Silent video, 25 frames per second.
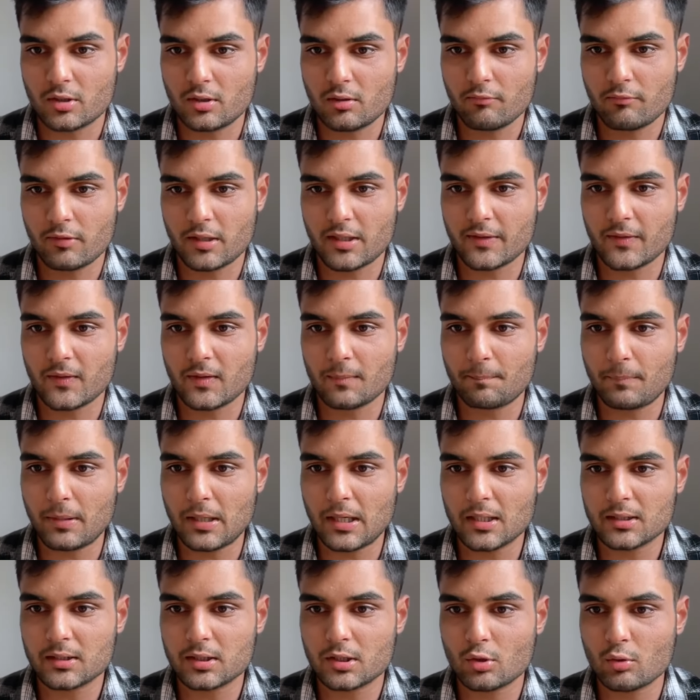what is the
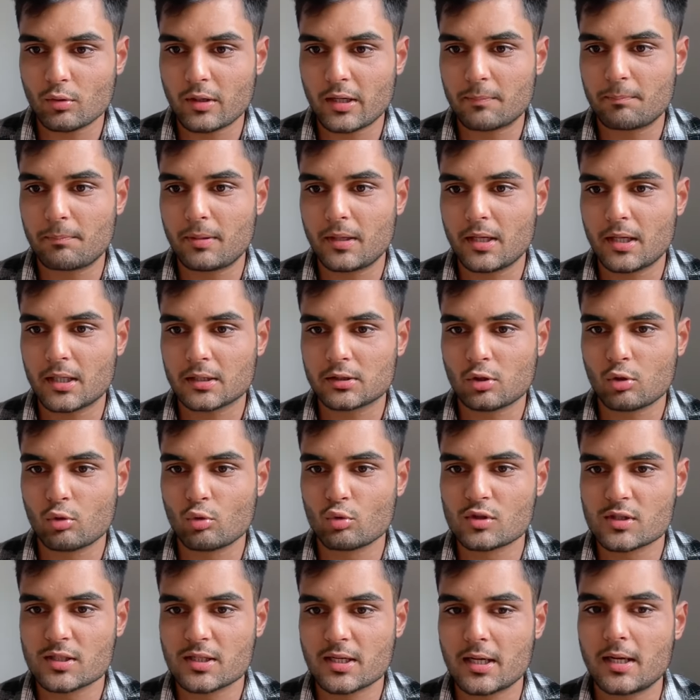path to get PR
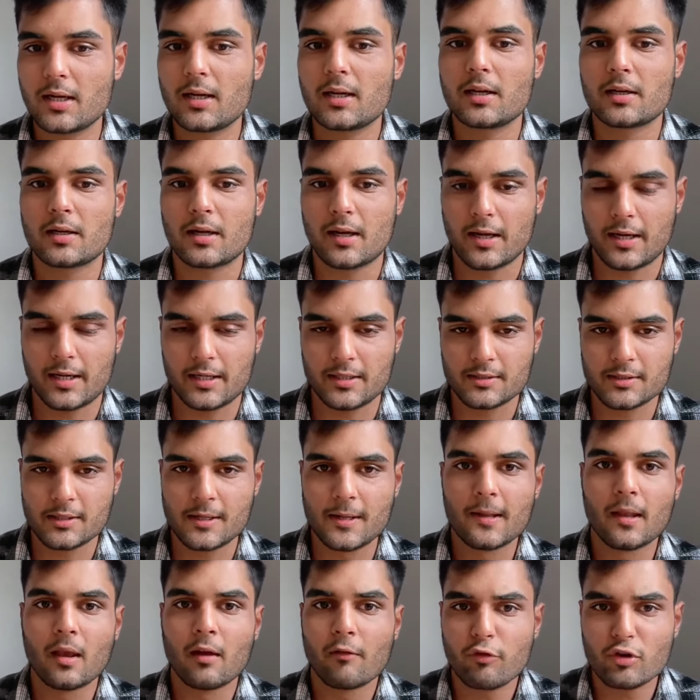through skilled trades?
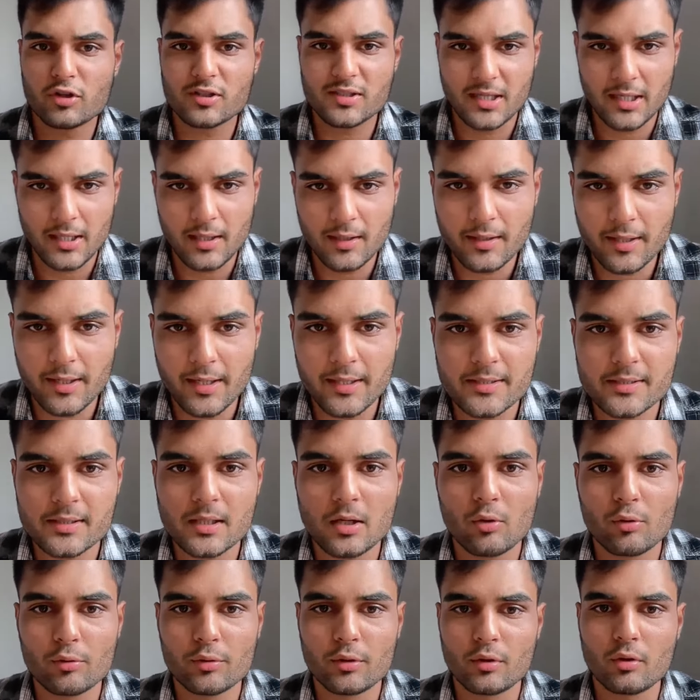For skilled trades,
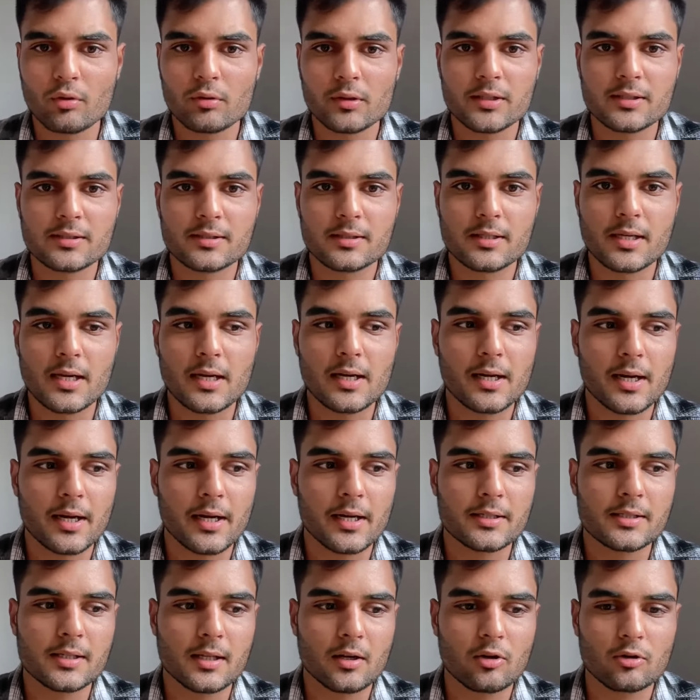now the skilled
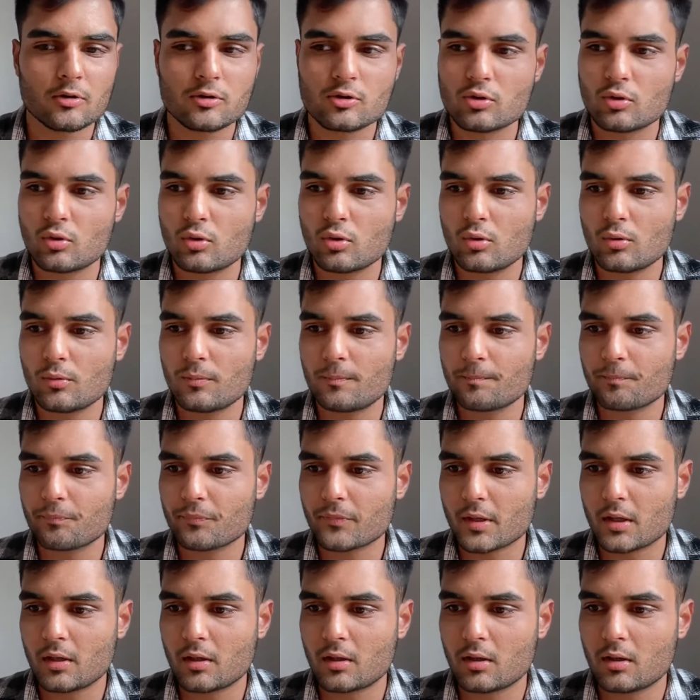trades are also
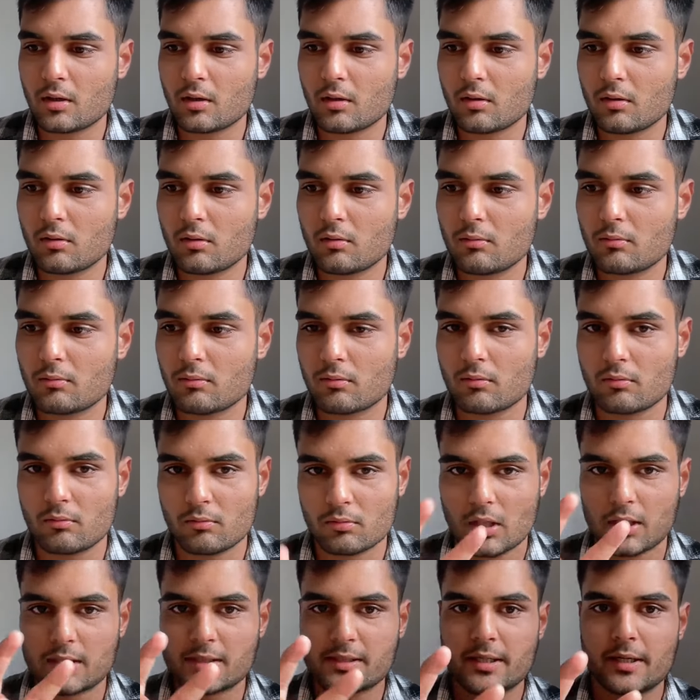
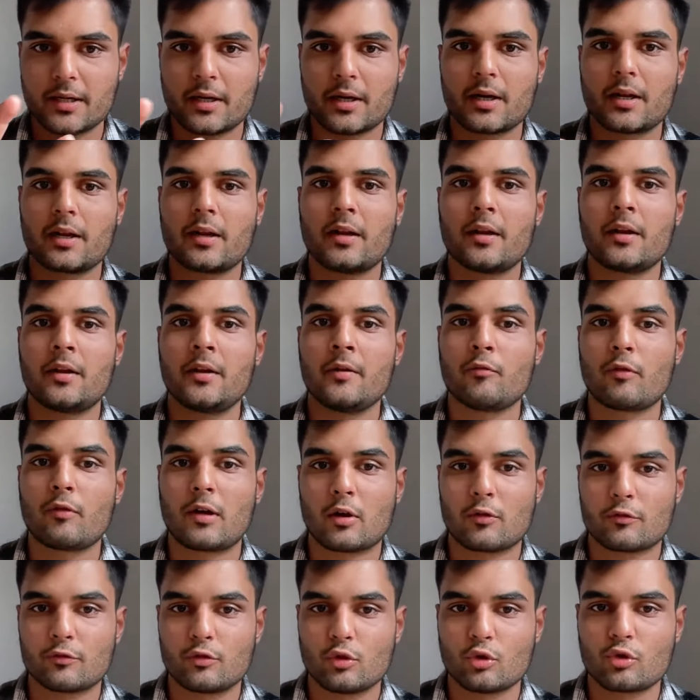considered in one
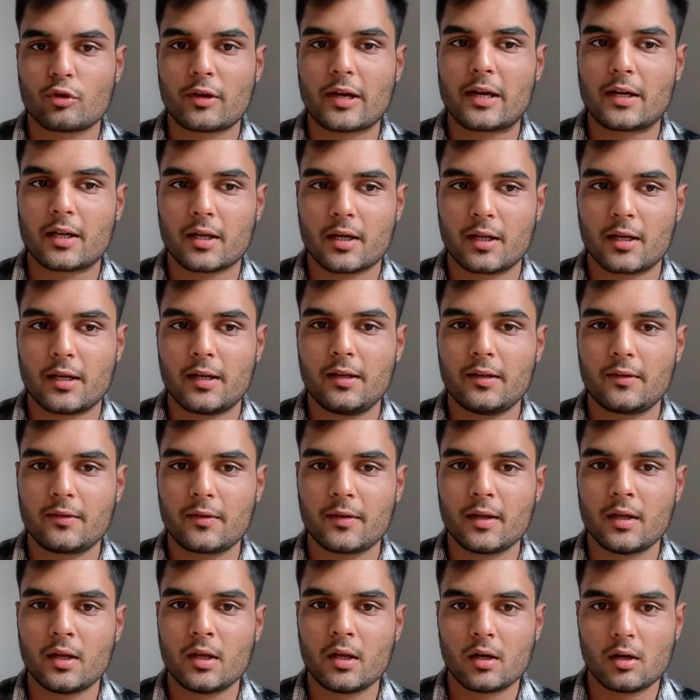of those categories
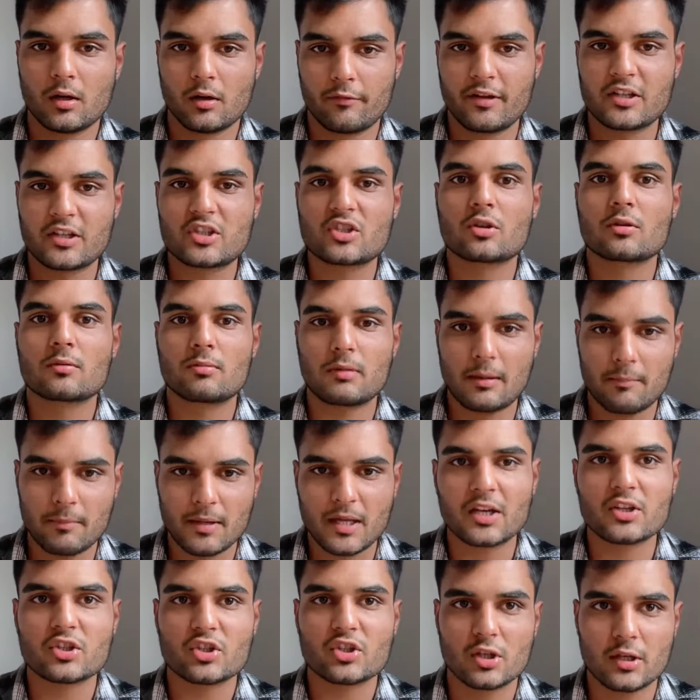which
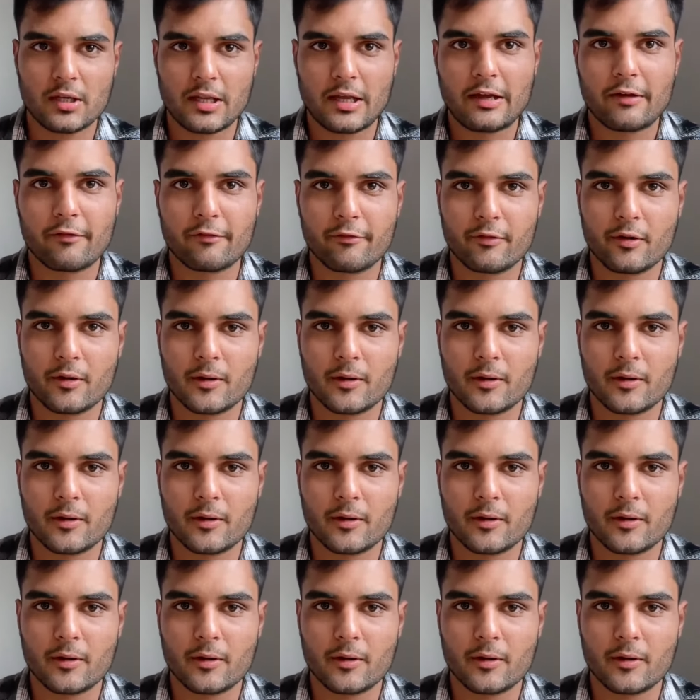immigration have